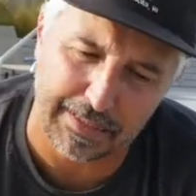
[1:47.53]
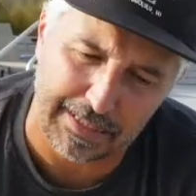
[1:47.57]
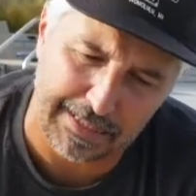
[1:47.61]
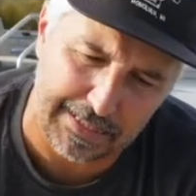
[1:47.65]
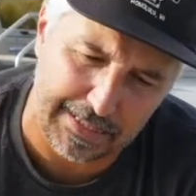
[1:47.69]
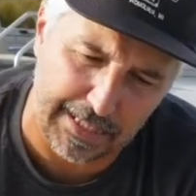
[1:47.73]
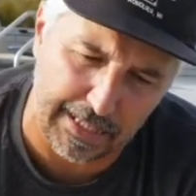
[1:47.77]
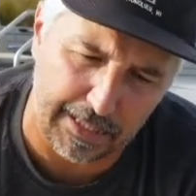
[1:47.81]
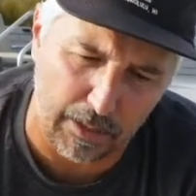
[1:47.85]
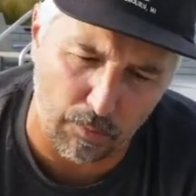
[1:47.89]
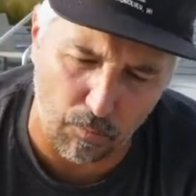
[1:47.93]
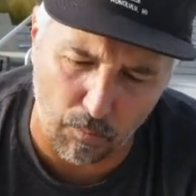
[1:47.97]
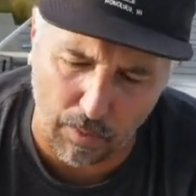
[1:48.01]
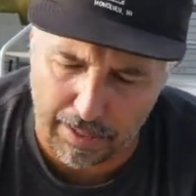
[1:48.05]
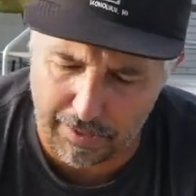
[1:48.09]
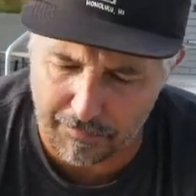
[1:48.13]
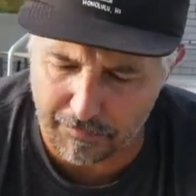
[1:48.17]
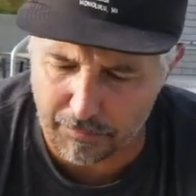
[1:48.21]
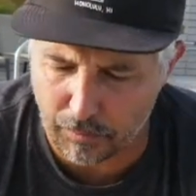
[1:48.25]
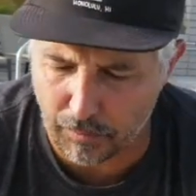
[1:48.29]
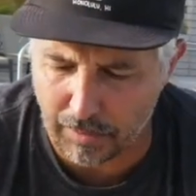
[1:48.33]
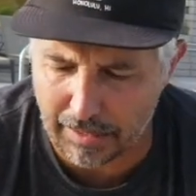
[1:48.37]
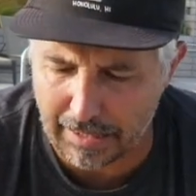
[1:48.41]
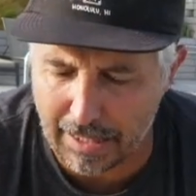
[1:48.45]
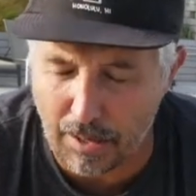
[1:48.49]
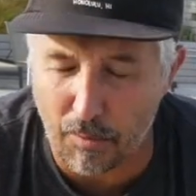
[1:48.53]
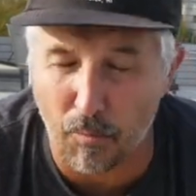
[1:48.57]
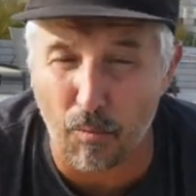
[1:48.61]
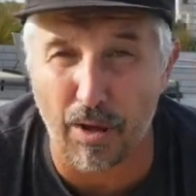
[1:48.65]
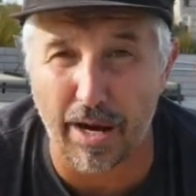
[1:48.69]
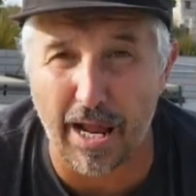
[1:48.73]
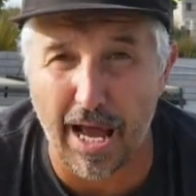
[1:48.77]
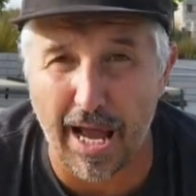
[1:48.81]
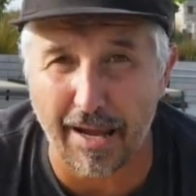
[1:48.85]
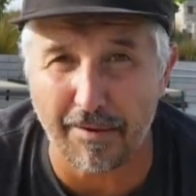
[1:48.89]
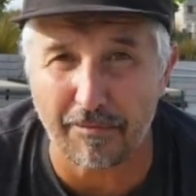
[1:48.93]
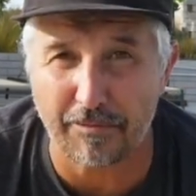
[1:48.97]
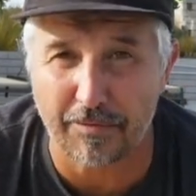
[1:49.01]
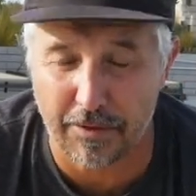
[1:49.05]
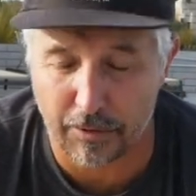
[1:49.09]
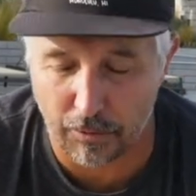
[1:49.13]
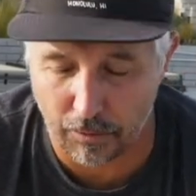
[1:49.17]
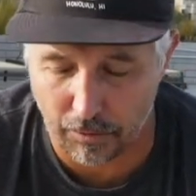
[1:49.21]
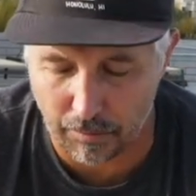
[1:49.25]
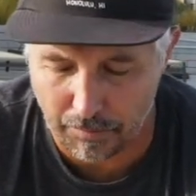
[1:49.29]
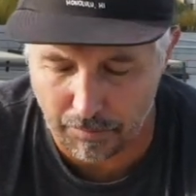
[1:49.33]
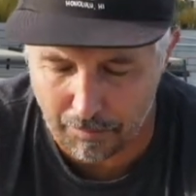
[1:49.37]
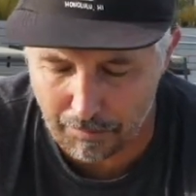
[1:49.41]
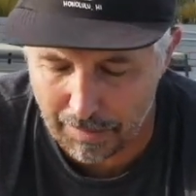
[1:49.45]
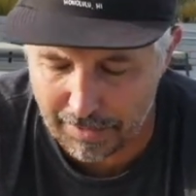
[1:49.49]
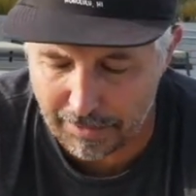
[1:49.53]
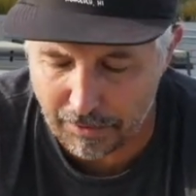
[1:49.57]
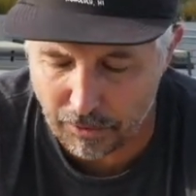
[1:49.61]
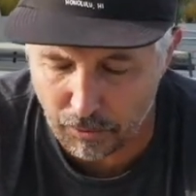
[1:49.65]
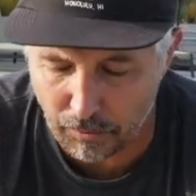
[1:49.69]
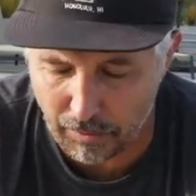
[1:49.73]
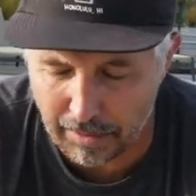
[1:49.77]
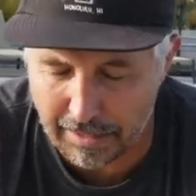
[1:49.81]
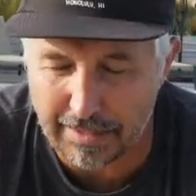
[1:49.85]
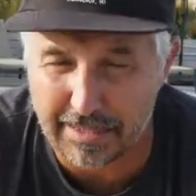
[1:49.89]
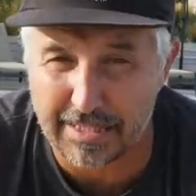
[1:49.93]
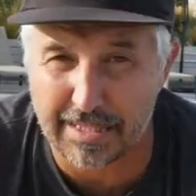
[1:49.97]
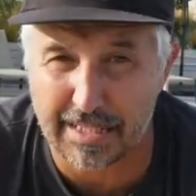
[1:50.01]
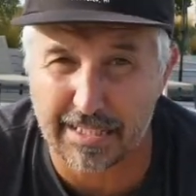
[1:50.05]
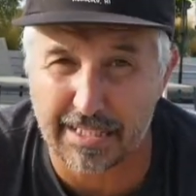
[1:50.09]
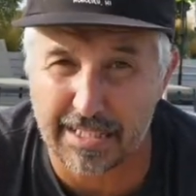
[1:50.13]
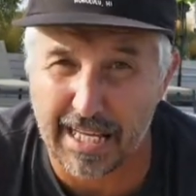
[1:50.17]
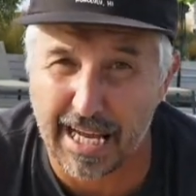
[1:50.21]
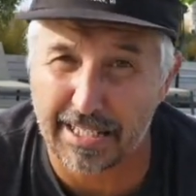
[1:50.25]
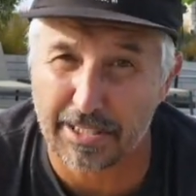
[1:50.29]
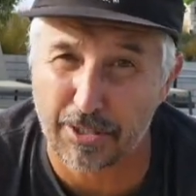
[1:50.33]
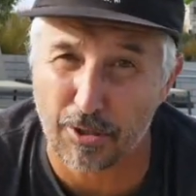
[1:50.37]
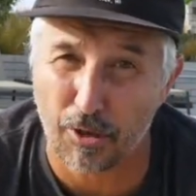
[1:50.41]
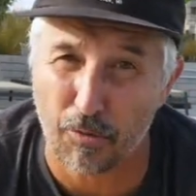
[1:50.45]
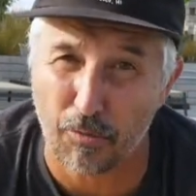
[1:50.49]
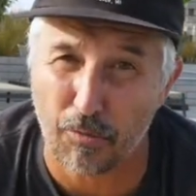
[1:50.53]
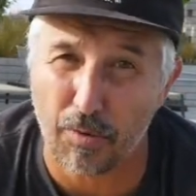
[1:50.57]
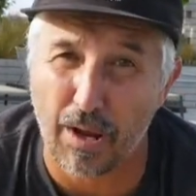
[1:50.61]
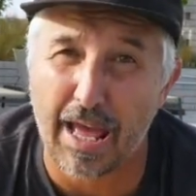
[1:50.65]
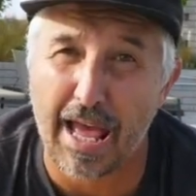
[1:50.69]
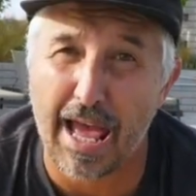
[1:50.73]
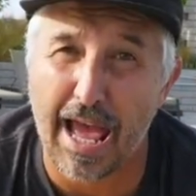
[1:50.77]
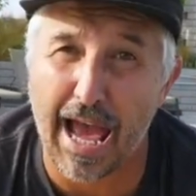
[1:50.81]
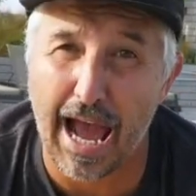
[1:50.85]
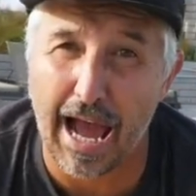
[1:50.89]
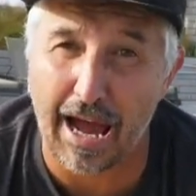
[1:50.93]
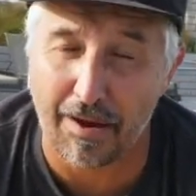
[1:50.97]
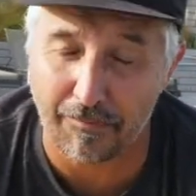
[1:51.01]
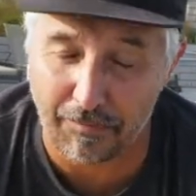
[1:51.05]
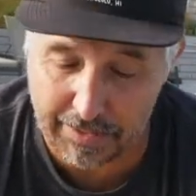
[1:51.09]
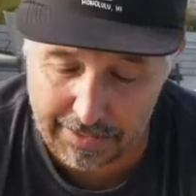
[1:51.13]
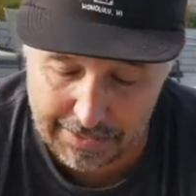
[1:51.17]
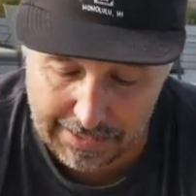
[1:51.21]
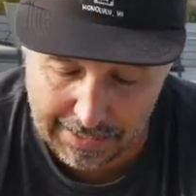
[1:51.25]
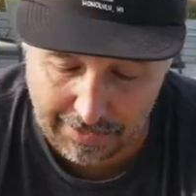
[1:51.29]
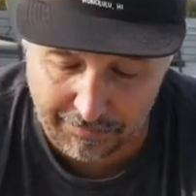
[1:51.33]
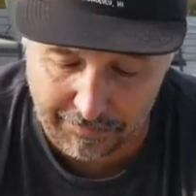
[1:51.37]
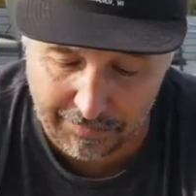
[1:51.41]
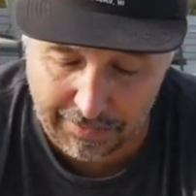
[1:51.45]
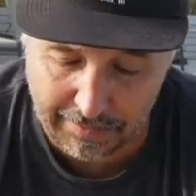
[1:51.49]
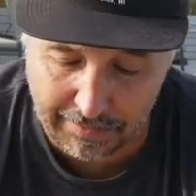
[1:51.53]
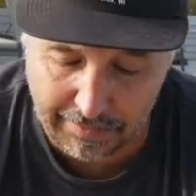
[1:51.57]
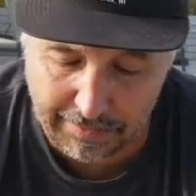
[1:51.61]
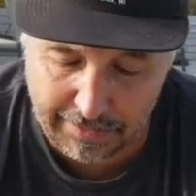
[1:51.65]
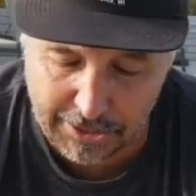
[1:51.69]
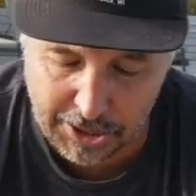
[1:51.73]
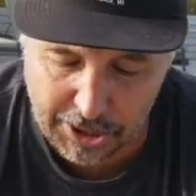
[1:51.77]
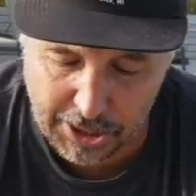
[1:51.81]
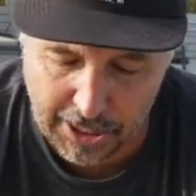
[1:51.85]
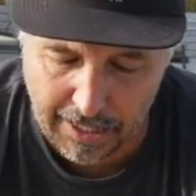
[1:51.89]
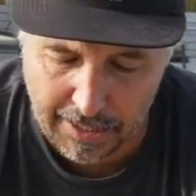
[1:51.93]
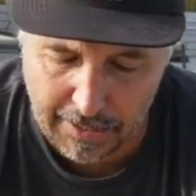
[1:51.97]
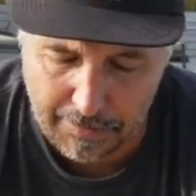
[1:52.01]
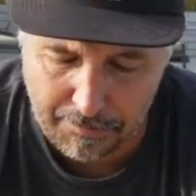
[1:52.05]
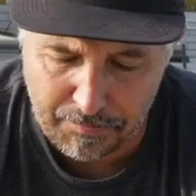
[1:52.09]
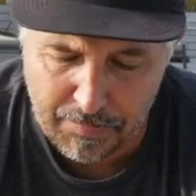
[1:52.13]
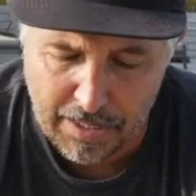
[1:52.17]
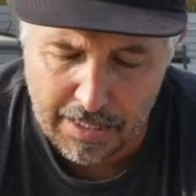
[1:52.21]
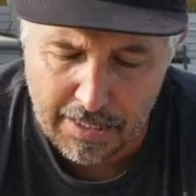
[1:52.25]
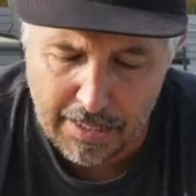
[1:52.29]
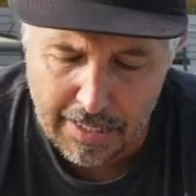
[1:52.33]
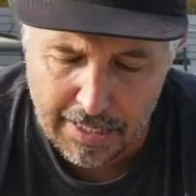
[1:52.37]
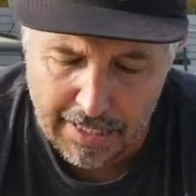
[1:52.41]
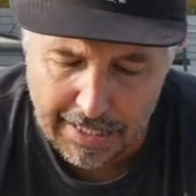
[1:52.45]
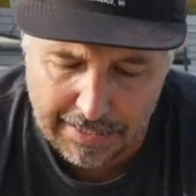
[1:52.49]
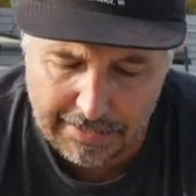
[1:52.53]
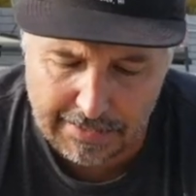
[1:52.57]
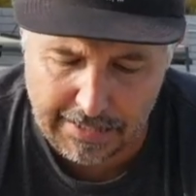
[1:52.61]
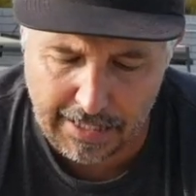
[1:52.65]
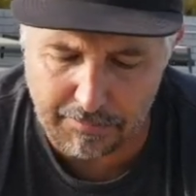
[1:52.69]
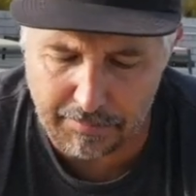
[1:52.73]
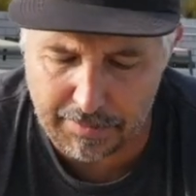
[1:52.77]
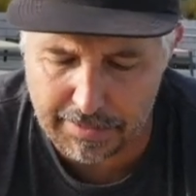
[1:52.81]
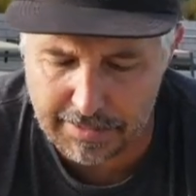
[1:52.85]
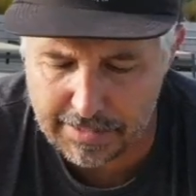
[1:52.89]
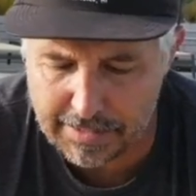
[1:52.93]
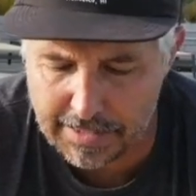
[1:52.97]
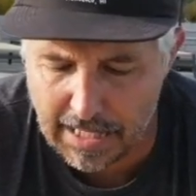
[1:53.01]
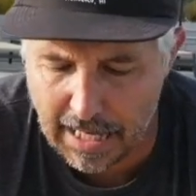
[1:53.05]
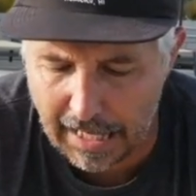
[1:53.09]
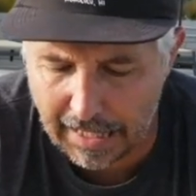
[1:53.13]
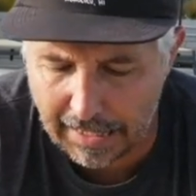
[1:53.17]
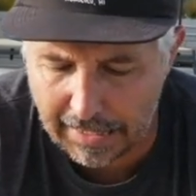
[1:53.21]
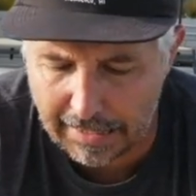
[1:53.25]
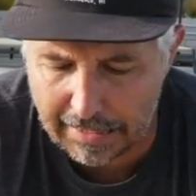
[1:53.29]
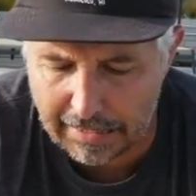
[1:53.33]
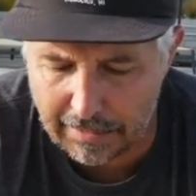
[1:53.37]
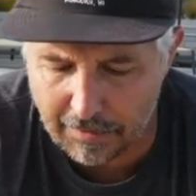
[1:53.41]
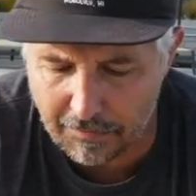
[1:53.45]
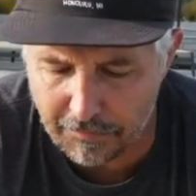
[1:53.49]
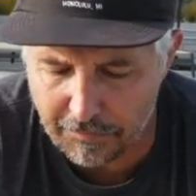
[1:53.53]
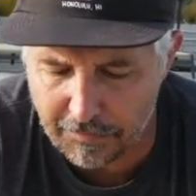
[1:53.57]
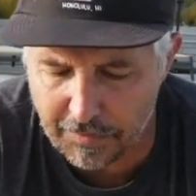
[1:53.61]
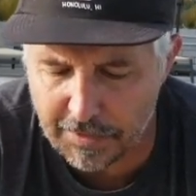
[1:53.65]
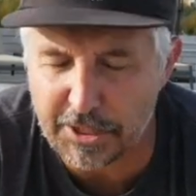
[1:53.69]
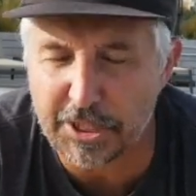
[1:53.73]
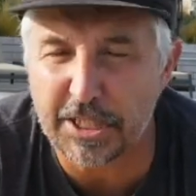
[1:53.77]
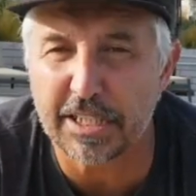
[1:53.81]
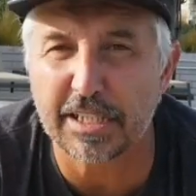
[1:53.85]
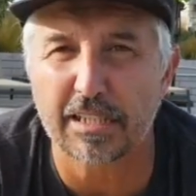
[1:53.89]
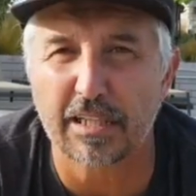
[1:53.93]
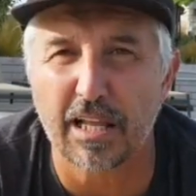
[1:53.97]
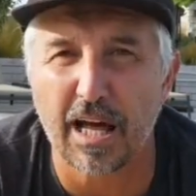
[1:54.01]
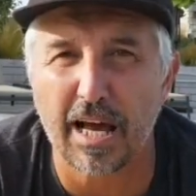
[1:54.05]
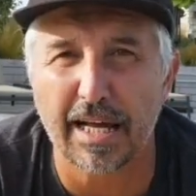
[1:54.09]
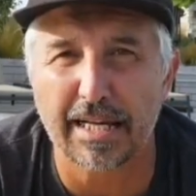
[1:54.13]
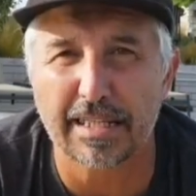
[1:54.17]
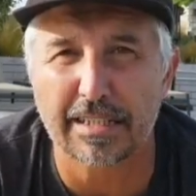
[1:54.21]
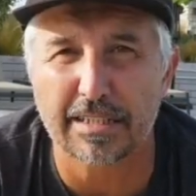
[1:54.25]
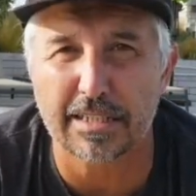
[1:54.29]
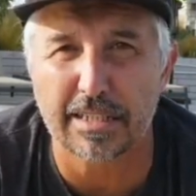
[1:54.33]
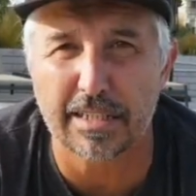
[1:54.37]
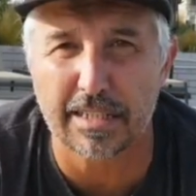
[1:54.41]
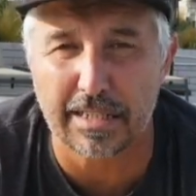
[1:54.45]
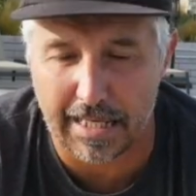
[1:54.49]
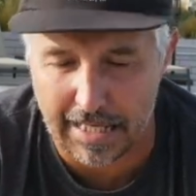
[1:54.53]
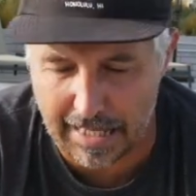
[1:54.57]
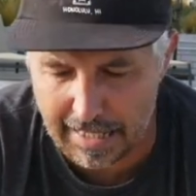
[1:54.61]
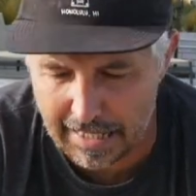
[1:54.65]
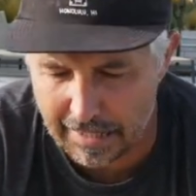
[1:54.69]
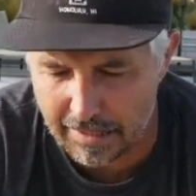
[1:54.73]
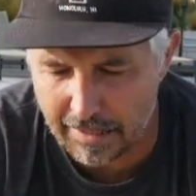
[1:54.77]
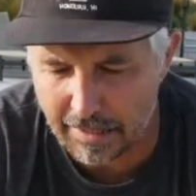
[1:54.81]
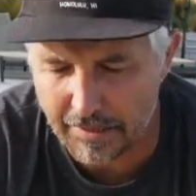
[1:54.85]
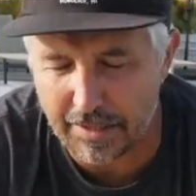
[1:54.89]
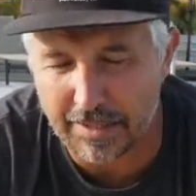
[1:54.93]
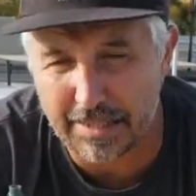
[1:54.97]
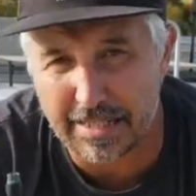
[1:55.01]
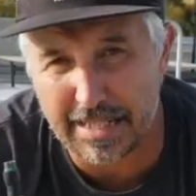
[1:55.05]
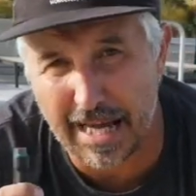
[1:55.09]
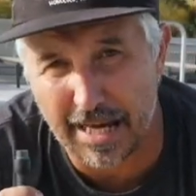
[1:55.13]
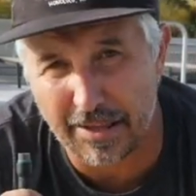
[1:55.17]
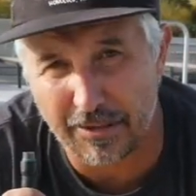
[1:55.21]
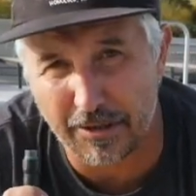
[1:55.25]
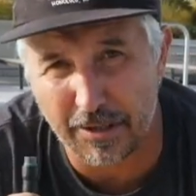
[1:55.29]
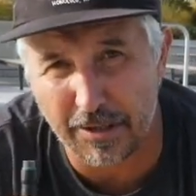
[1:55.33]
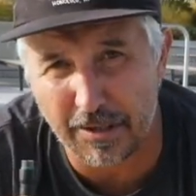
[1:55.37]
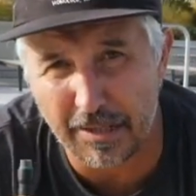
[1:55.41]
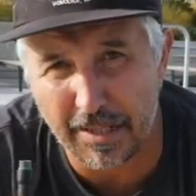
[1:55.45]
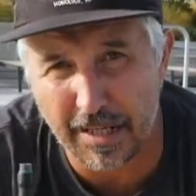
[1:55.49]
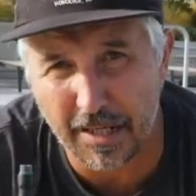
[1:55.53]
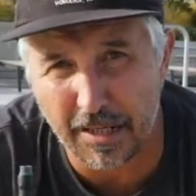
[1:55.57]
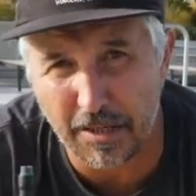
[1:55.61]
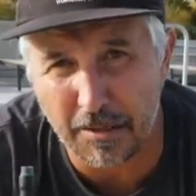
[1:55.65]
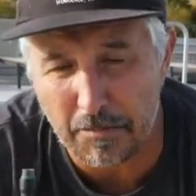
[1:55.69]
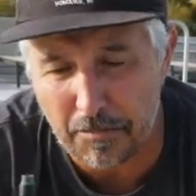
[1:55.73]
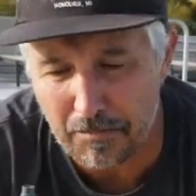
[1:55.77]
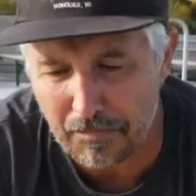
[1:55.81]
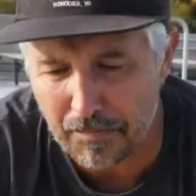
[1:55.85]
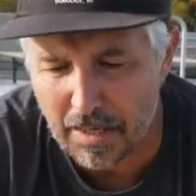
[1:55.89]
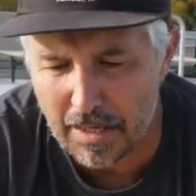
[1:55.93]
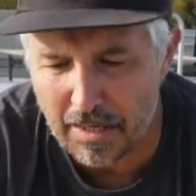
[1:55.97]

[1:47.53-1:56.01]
The second way of doing it, and what I've been doing since I don't have the safety leash yet, is I've been tying a fishing line to the end of the tether here.